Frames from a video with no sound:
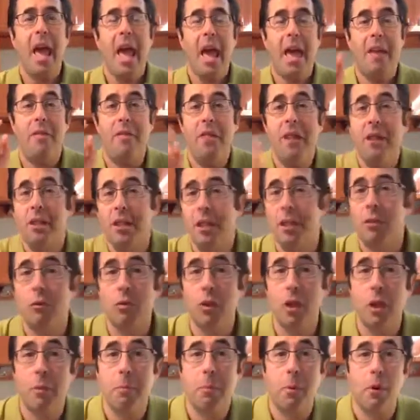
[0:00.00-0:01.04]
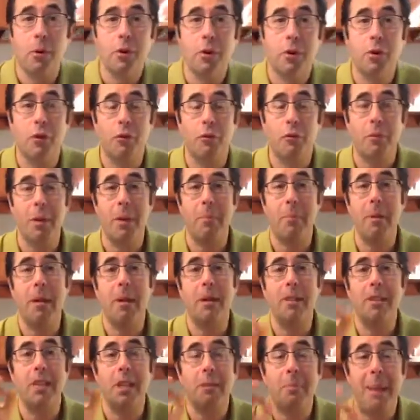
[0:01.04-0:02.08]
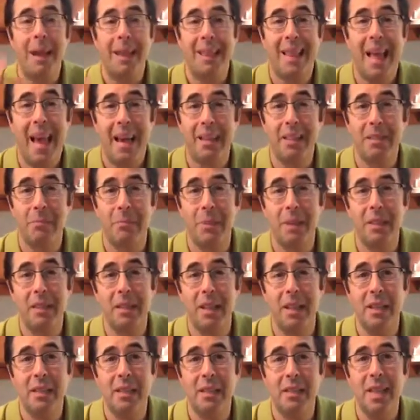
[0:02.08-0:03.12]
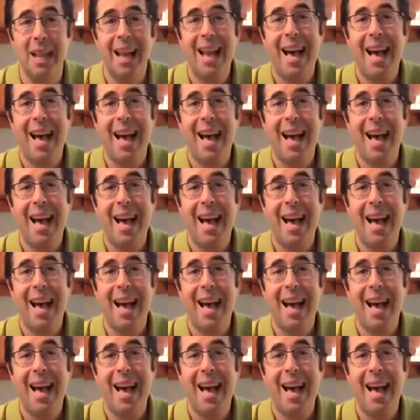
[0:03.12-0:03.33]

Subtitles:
And this is really personal for me because in my last business,